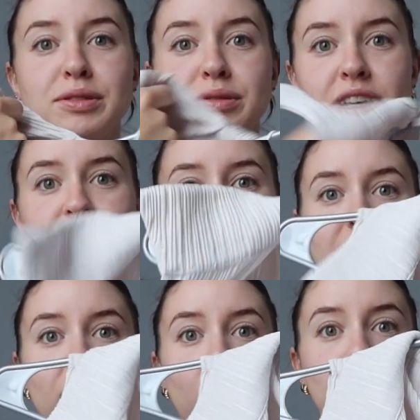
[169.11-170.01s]
So it's kind of
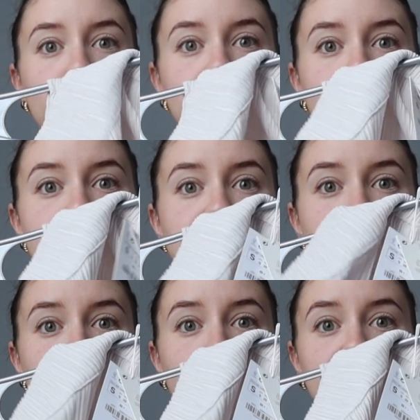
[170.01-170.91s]
like open, so you
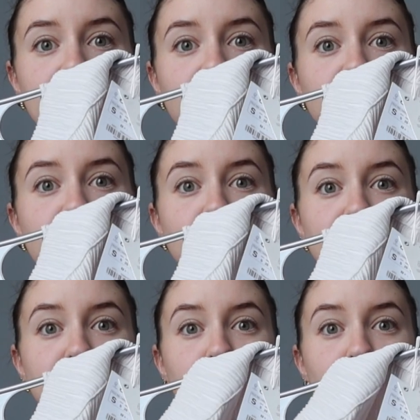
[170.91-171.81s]
could wear like a cute
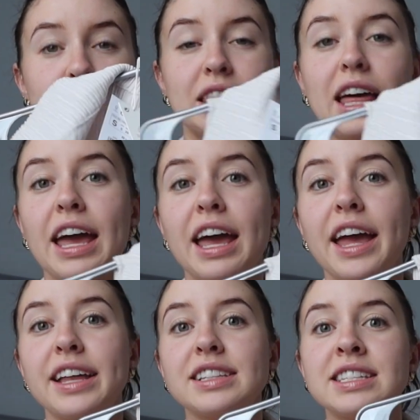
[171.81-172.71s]
little
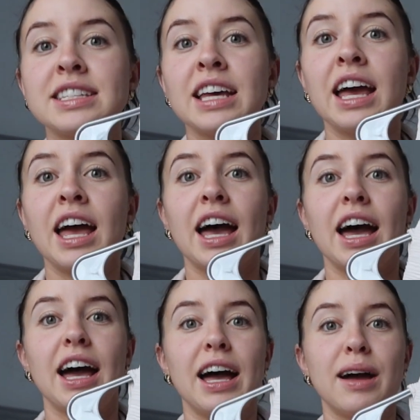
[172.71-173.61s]
bralette,
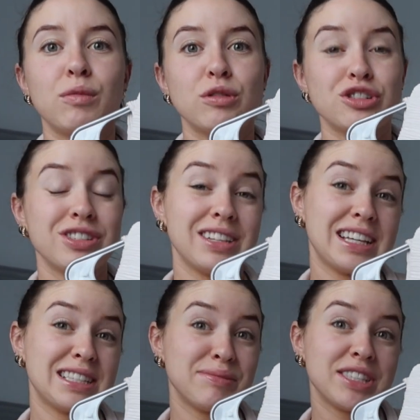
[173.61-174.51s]
um, or just
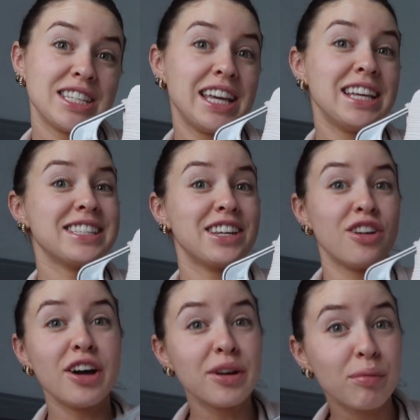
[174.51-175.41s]
like some stickies and
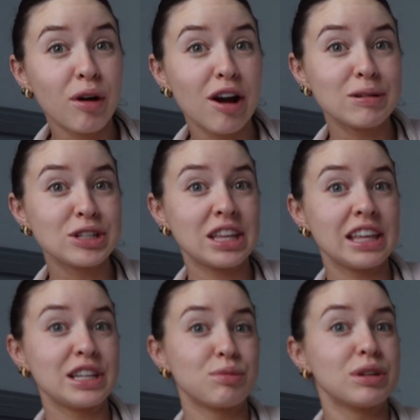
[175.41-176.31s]
not a bra, which I
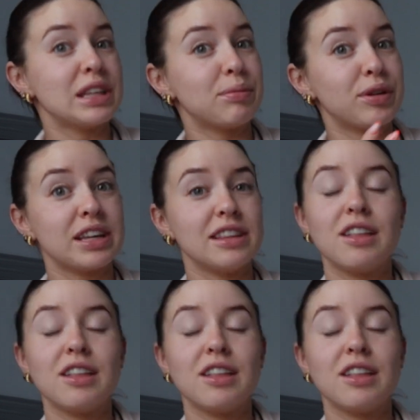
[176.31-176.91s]
think is really pretty.